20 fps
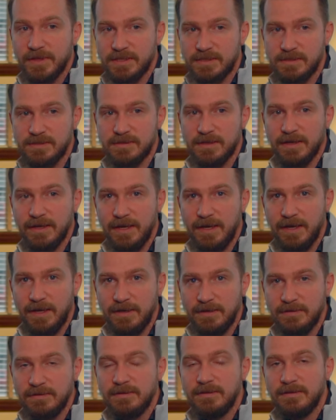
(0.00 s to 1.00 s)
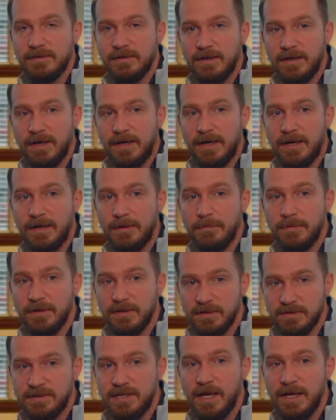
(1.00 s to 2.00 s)
This is again a
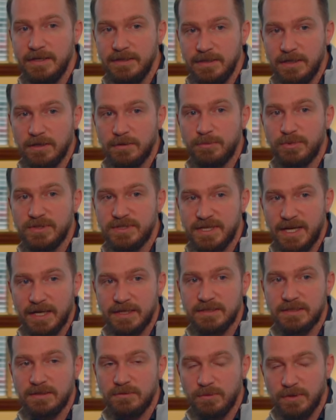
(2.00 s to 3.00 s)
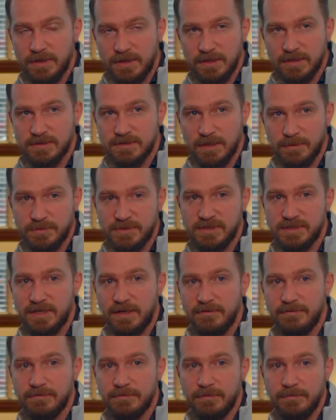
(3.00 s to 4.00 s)
10-year projection with the assumptions
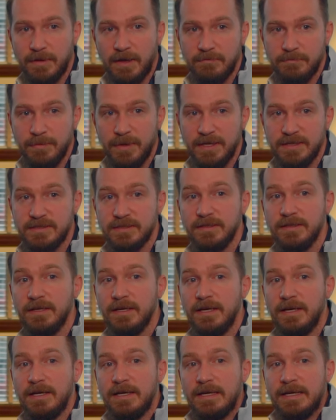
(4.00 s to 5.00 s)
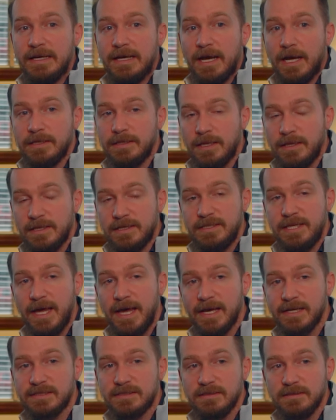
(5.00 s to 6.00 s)
I've mentioned. And then the
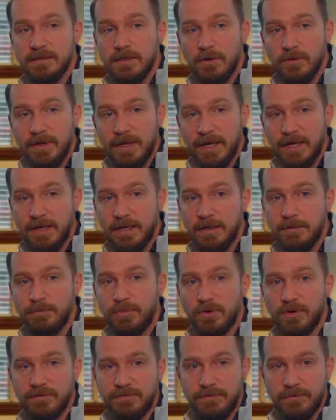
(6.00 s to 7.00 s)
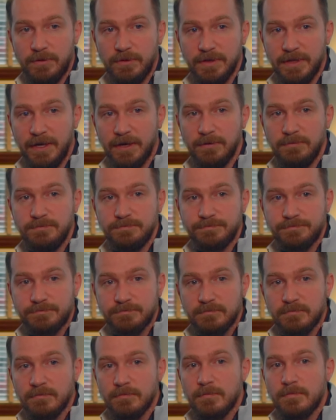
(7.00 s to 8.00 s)
tax-located portfolio
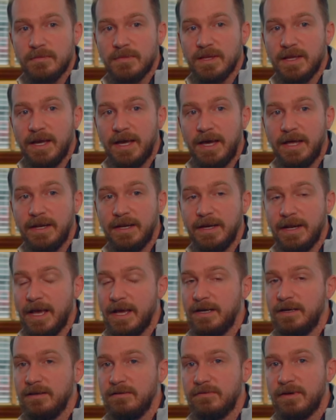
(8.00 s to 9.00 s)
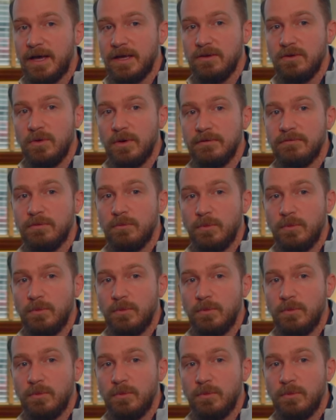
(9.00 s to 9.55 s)
had an ending value of